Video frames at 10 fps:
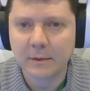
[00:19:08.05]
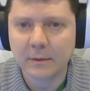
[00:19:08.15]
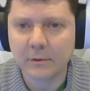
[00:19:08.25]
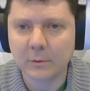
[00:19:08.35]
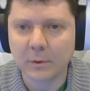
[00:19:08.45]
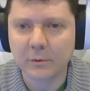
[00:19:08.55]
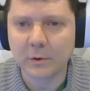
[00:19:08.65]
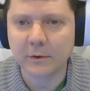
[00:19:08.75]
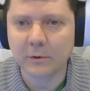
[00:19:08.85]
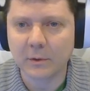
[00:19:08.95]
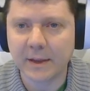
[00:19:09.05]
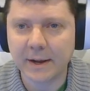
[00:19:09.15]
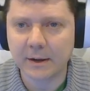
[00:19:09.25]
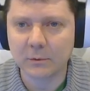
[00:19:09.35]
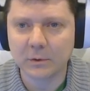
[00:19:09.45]
this sort of crystal that I
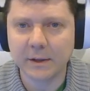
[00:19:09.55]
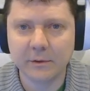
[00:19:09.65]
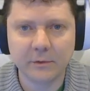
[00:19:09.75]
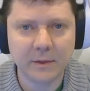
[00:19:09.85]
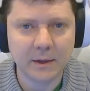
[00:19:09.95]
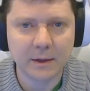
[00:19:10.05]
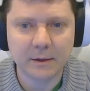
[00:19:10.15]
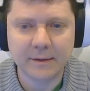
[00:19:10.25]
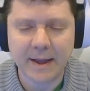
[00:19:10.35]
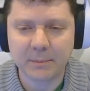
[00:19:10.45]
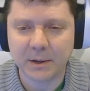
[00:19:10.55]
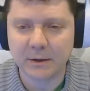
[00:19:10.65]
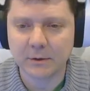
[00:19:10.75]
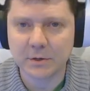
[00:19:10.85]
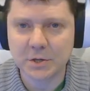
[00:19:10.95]
can release the attack
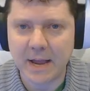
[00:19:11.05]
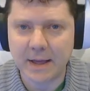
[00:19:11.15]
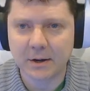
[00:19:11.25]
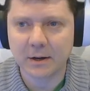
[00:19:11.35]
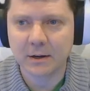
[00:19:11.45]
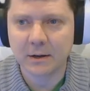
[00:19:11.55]
button to shatter.